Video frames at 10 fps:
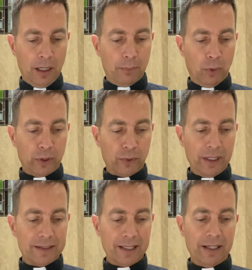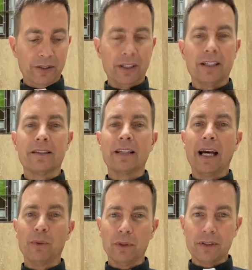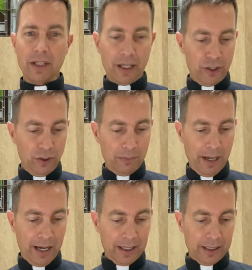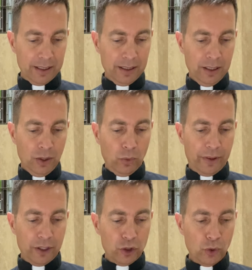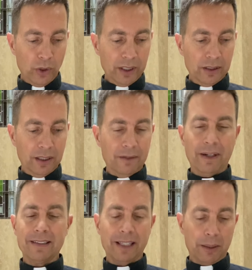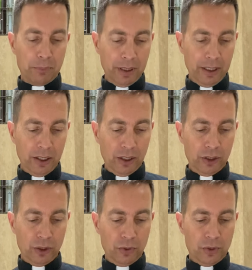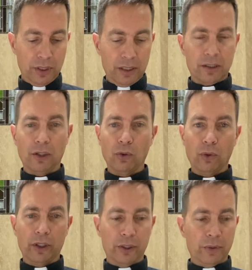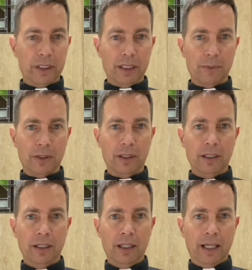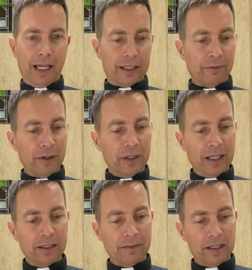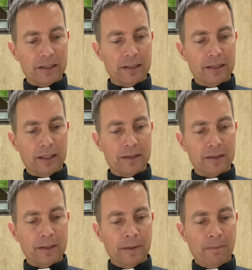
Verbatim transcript: But with great tenderness, I will take you back. With enduring love, I take pity on you, says the Lord your Redeemer. And at the very end of this, it says,